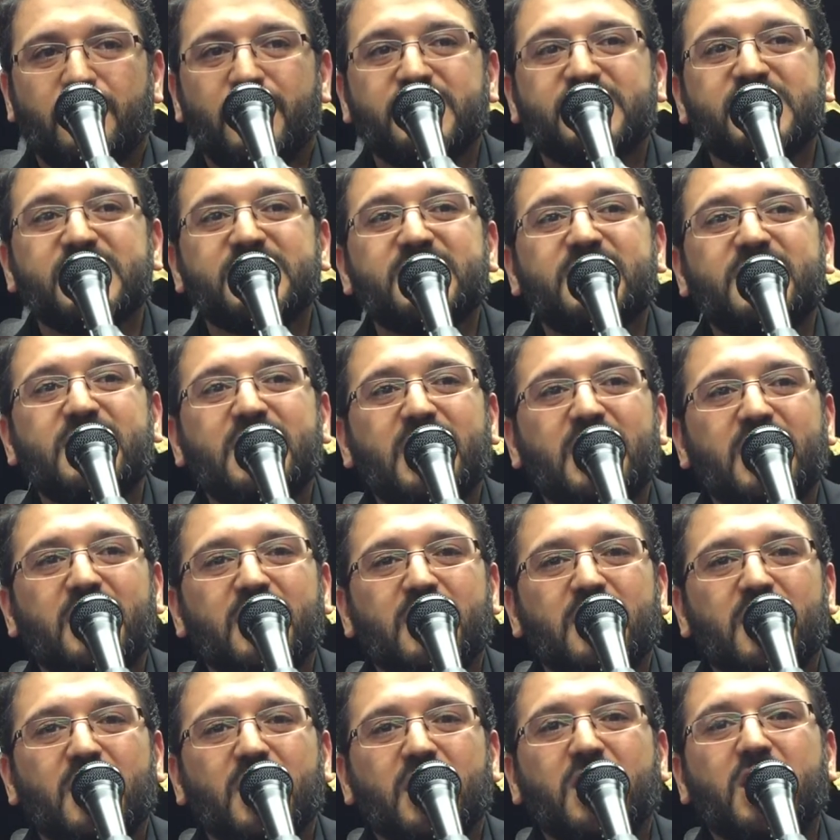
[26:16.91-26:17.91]
This is
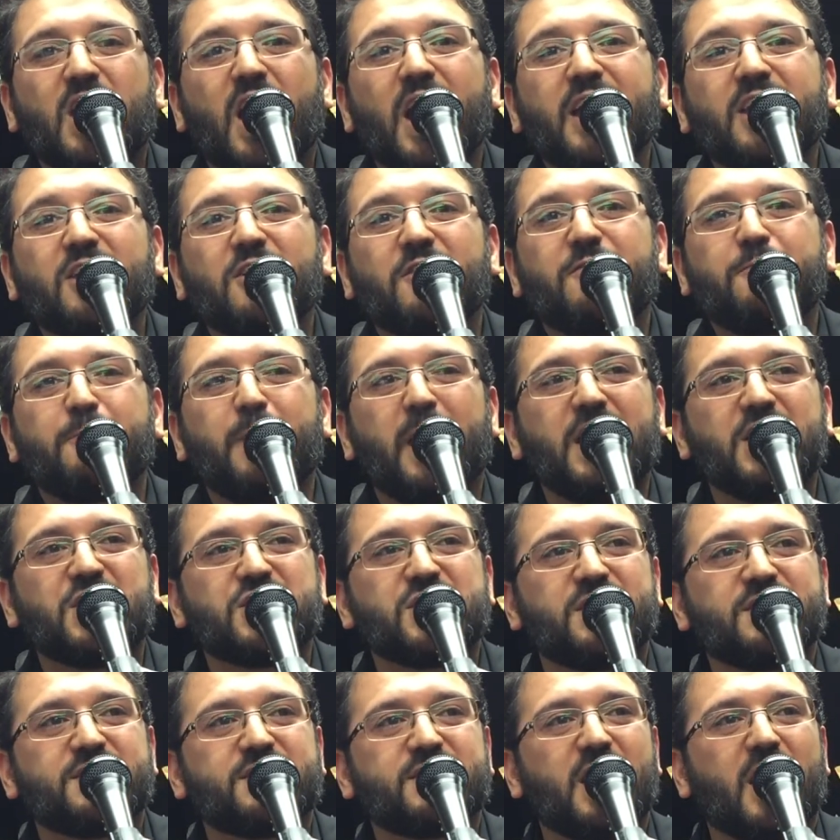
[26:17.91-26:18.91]
the kind of
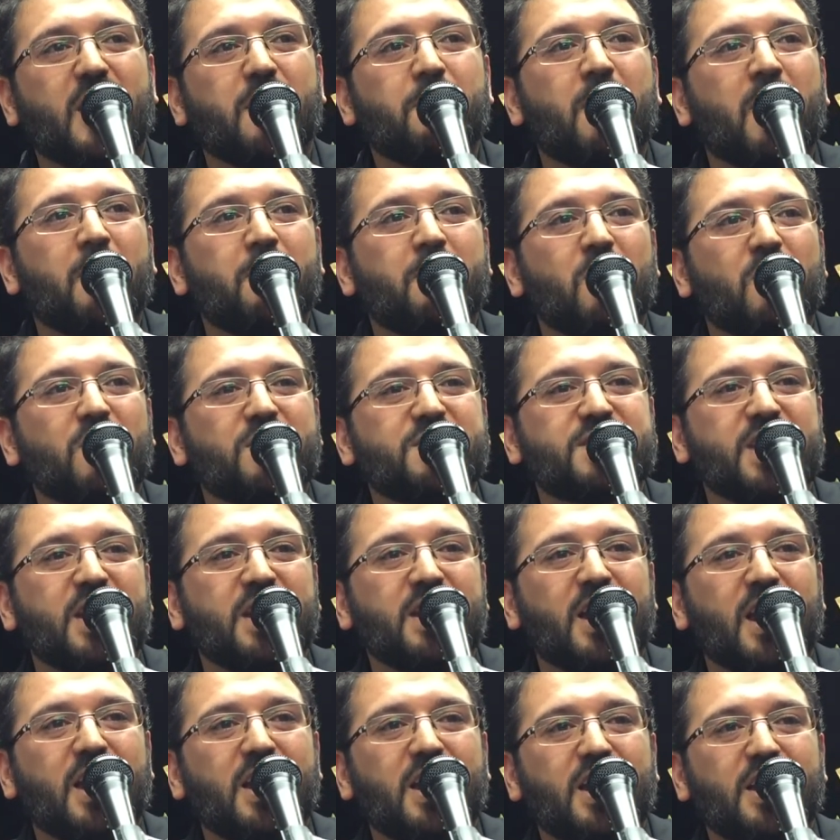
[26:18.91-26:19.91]
patience that Imam
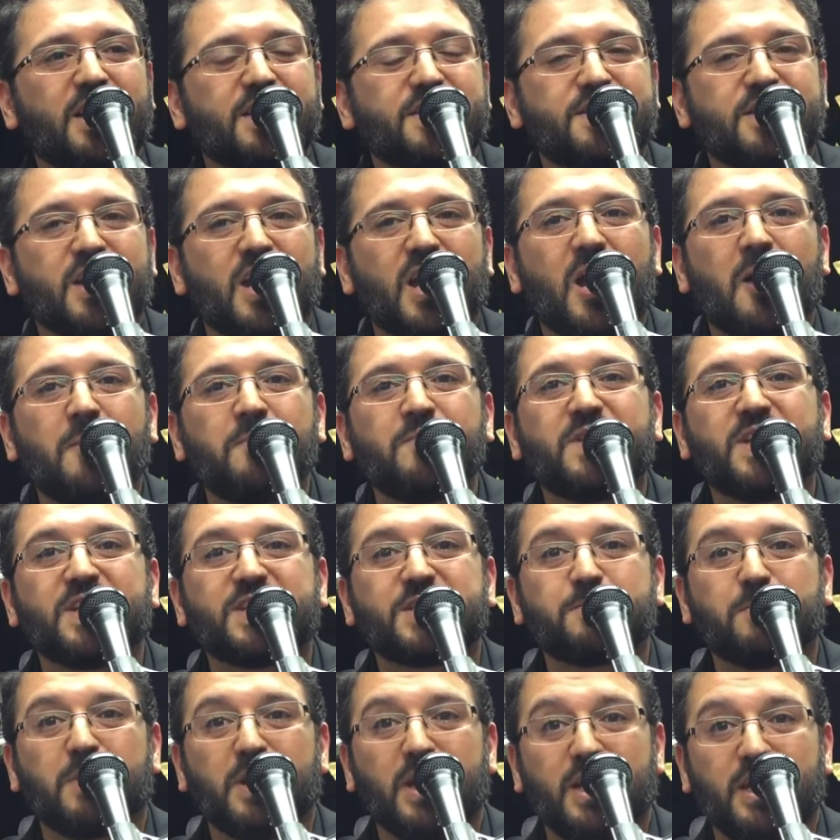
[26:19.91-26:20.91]
al-Hussein alayhi salam
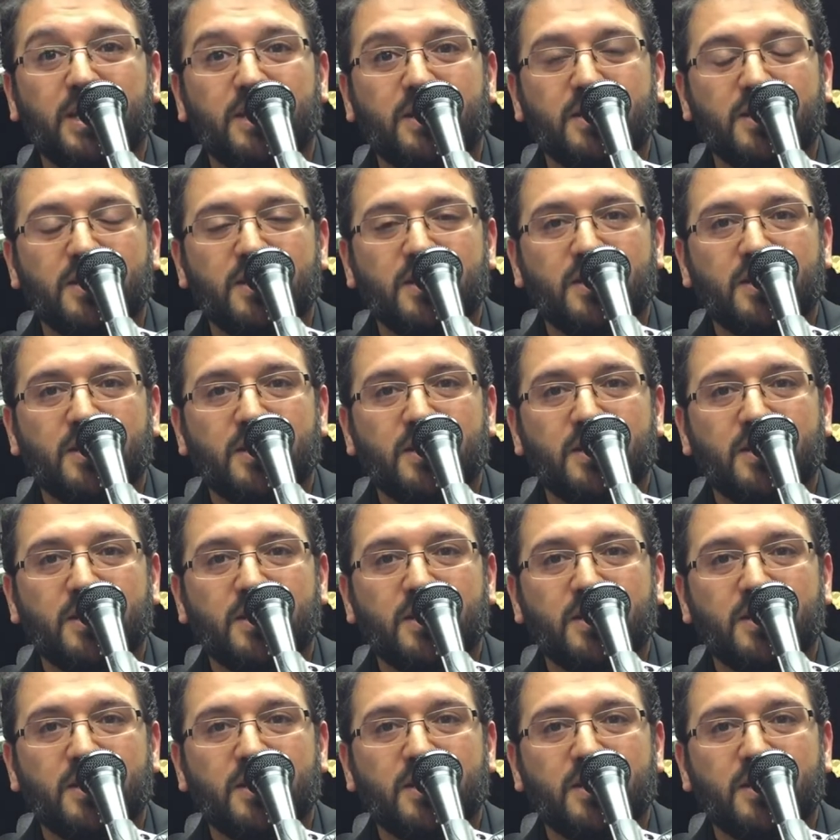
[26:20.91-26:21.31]
displayed.